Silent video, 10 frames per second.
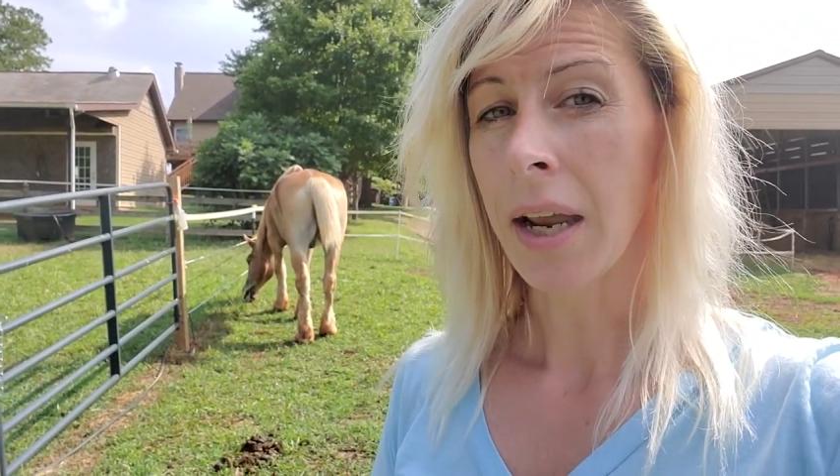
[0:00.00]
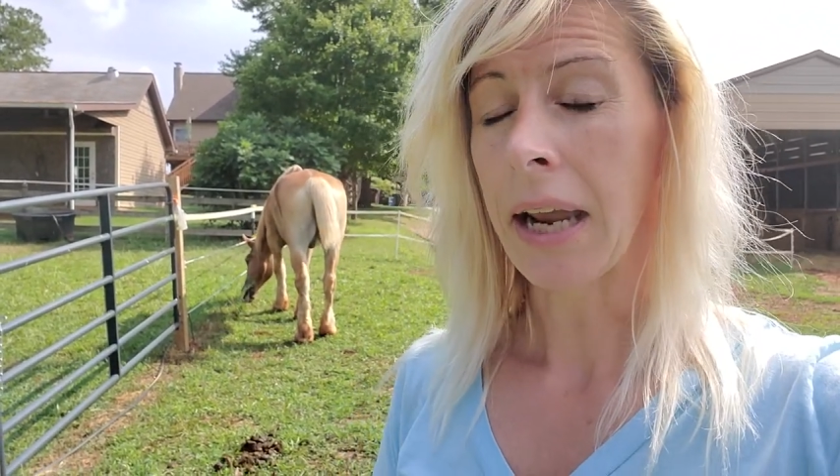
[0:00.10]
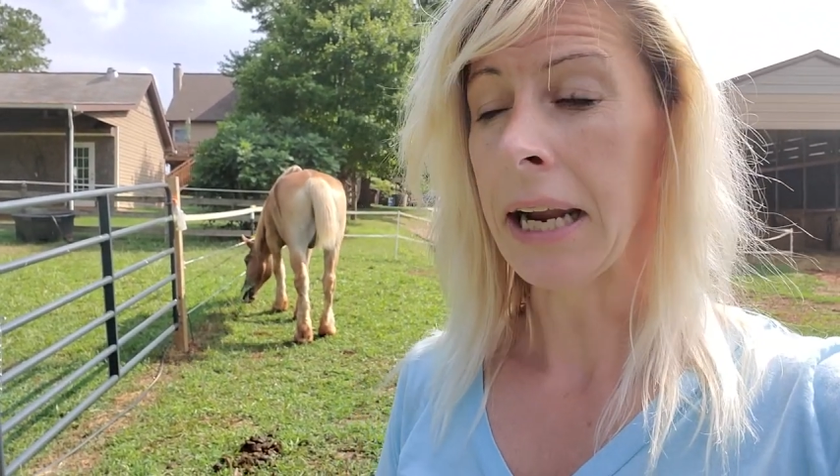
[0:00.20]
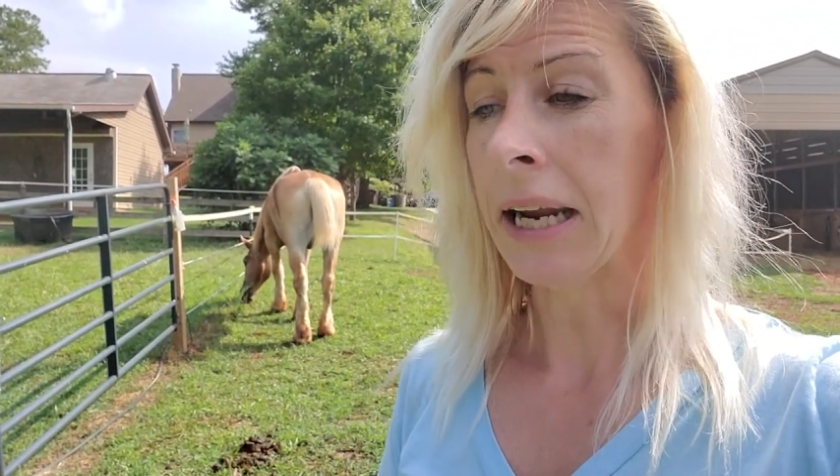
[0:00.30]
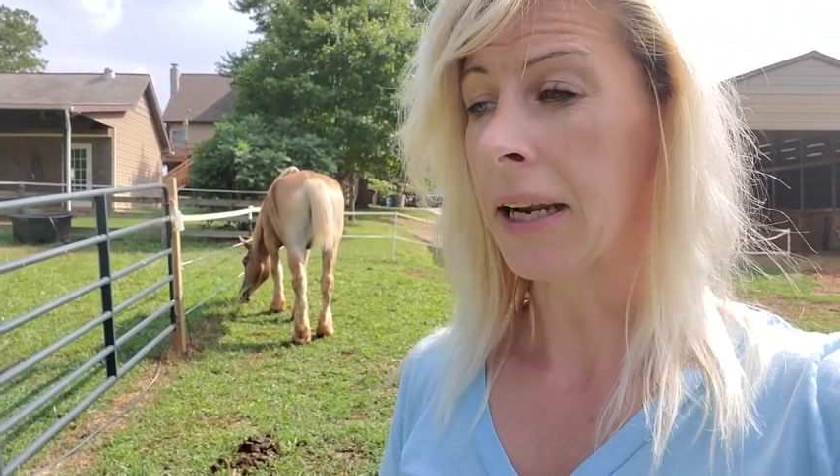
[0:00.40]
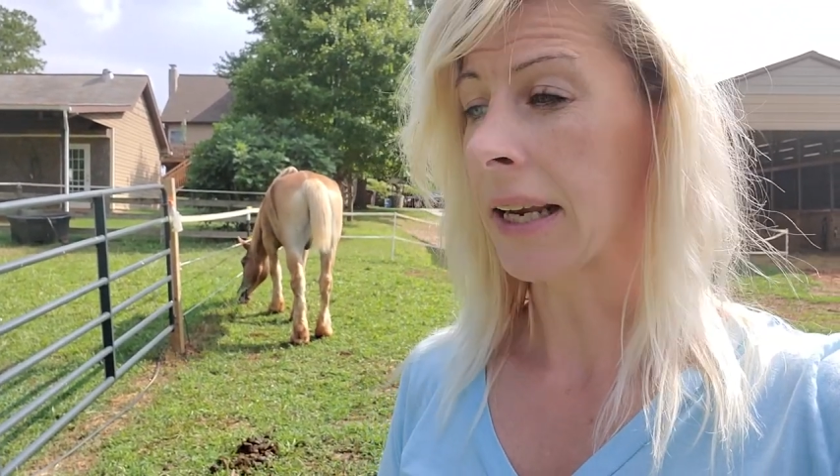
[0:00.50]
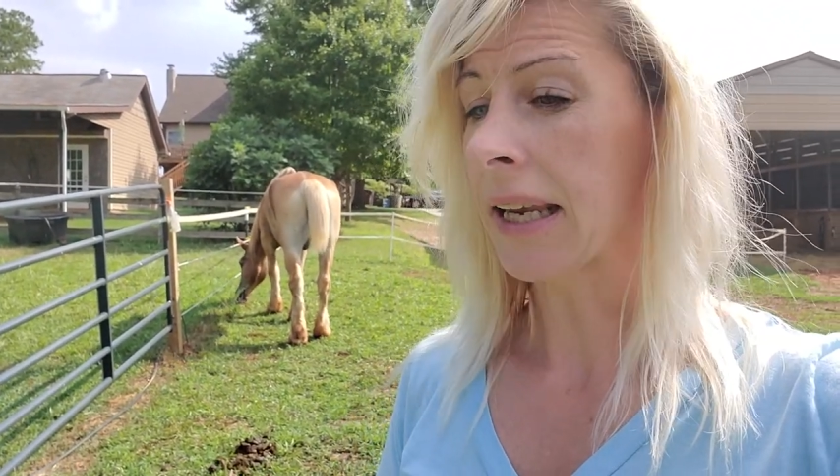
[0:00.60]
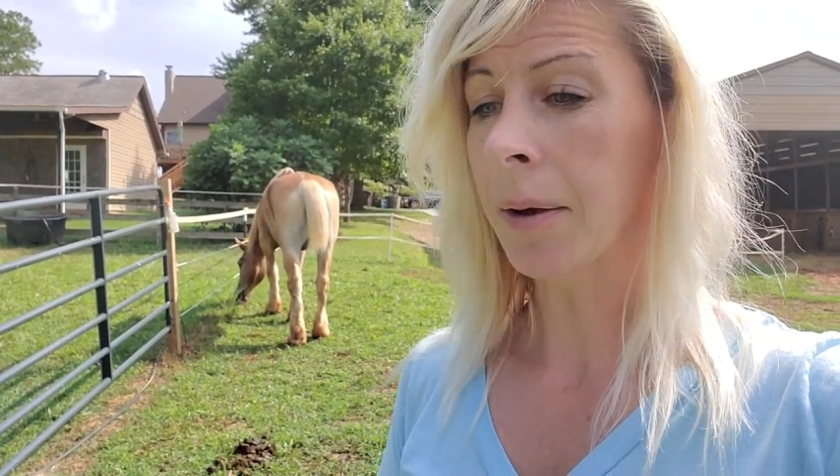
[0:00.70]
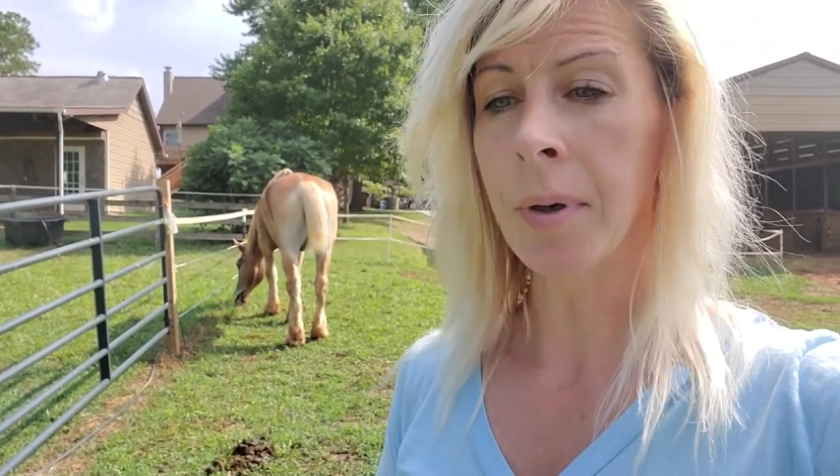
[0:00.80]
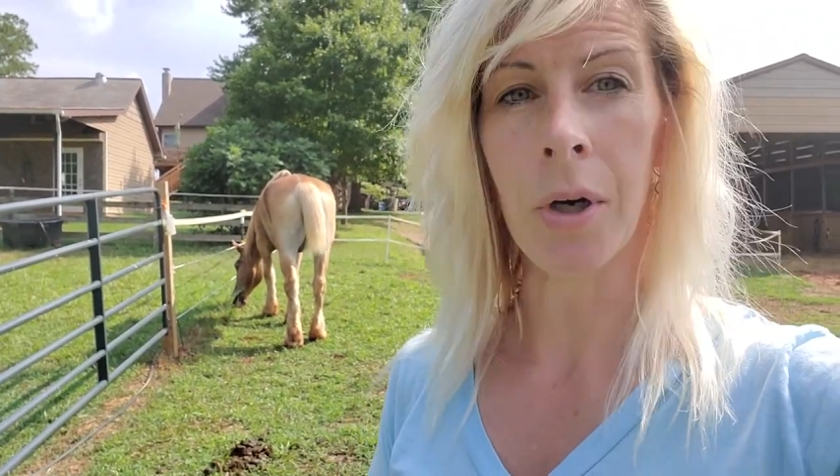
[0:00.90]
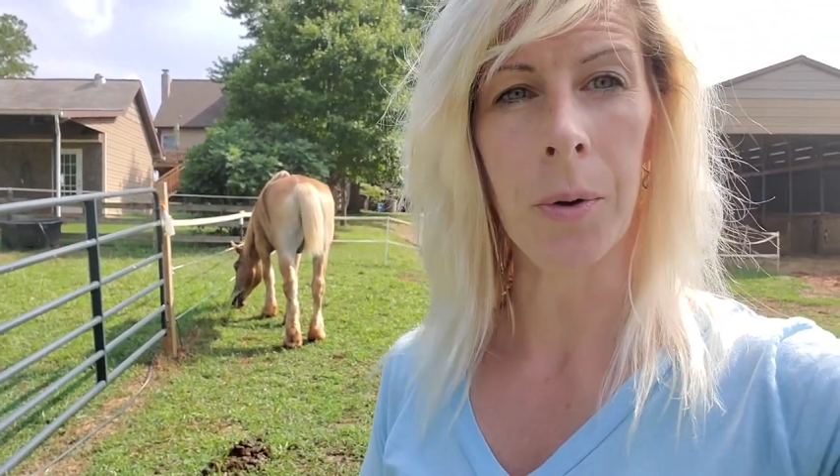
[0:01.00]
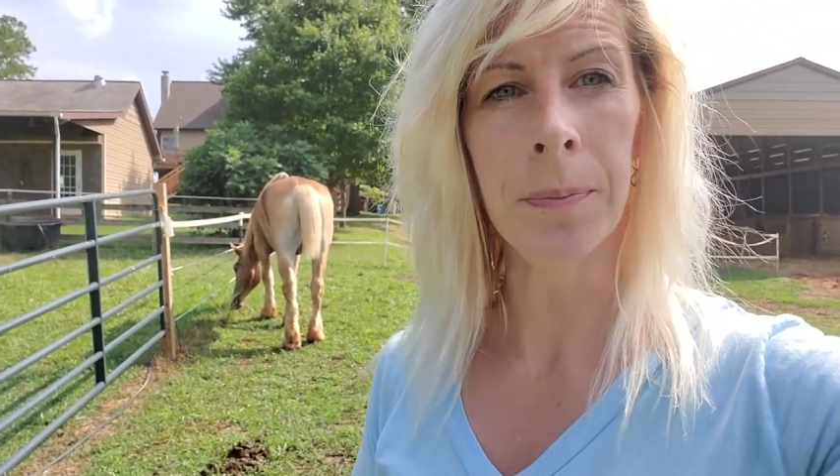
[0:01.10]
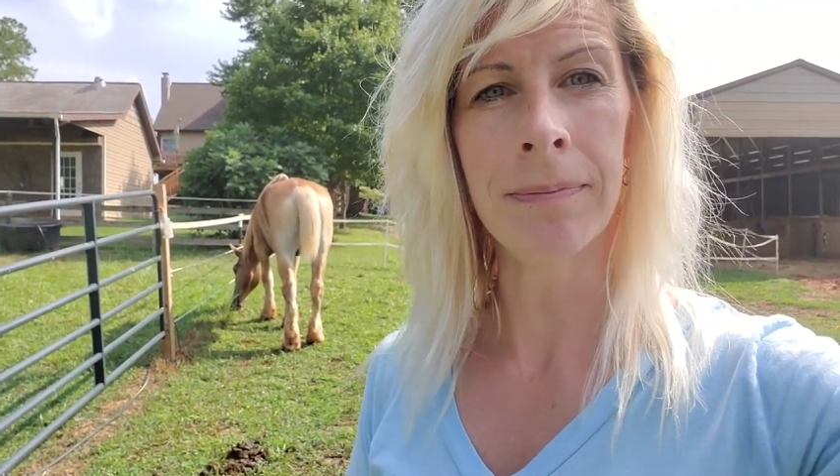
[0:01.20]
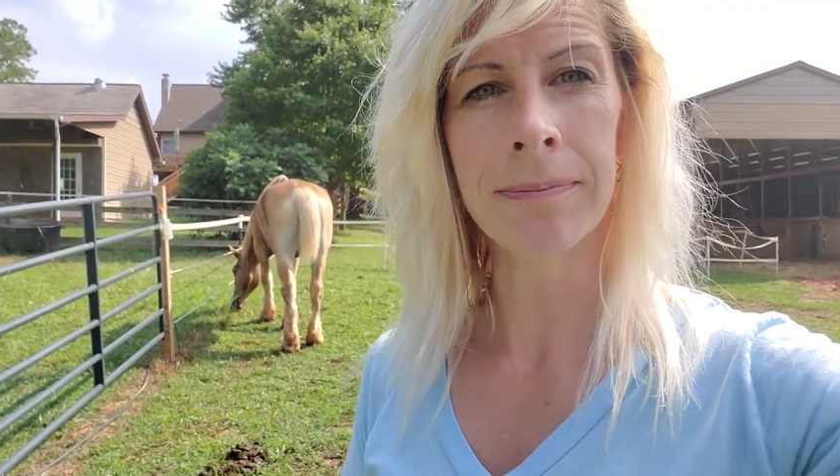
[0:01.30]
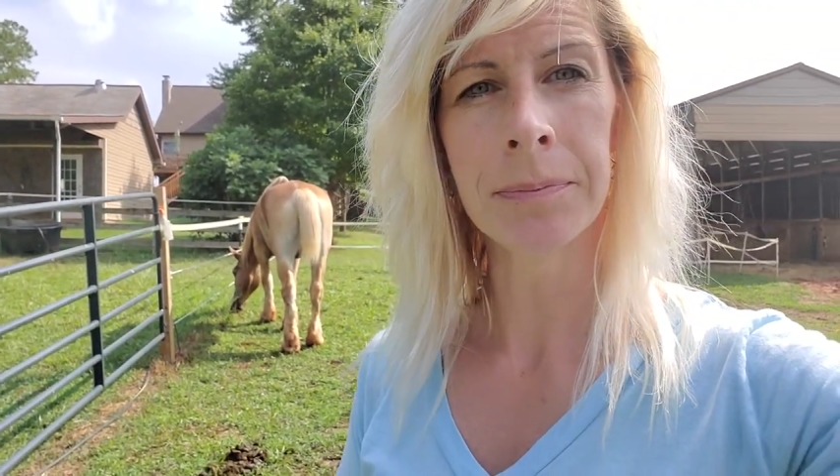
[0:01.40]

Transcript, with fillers: And I came home